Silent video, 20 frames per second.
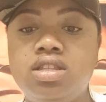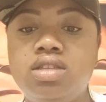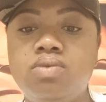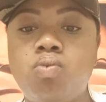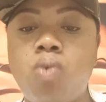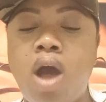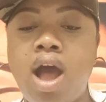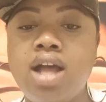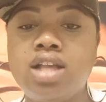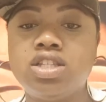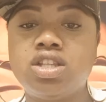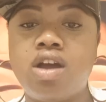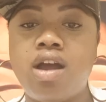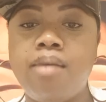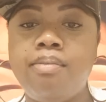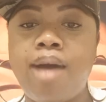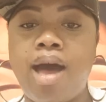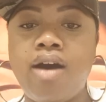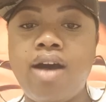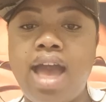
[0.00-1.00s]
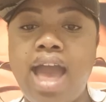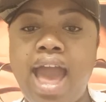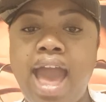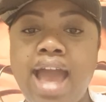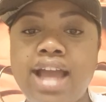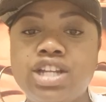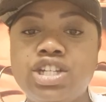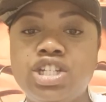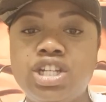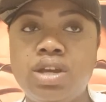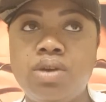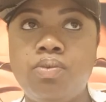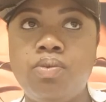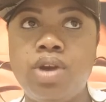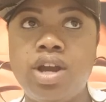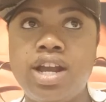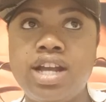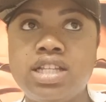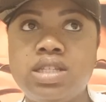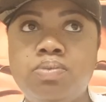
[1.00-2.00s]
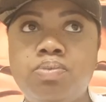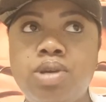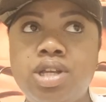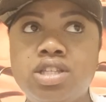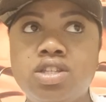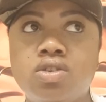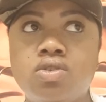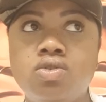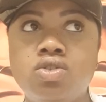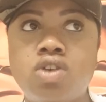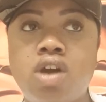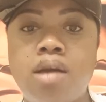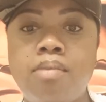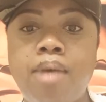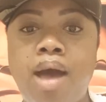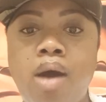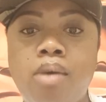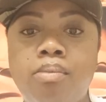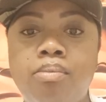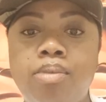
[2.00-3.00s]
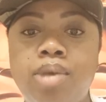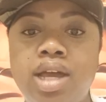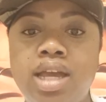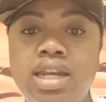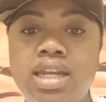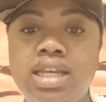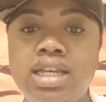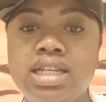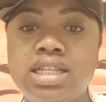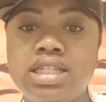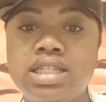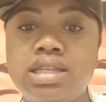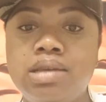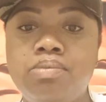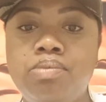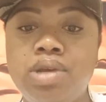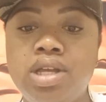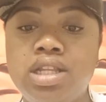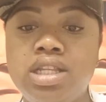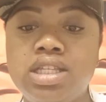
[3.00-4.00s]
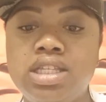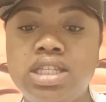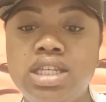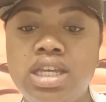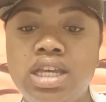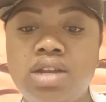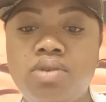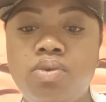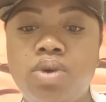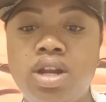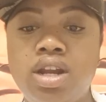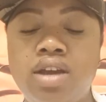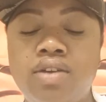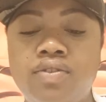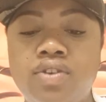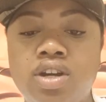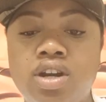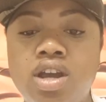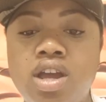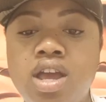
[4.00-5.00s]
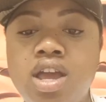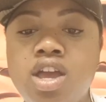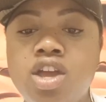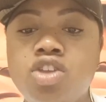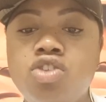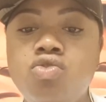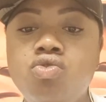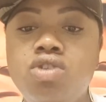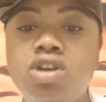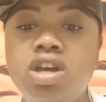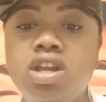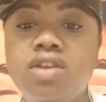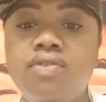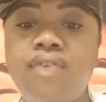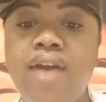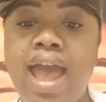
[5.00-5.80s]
Wands are about action, whereas Pentacles are about money and stability and whatever. You could have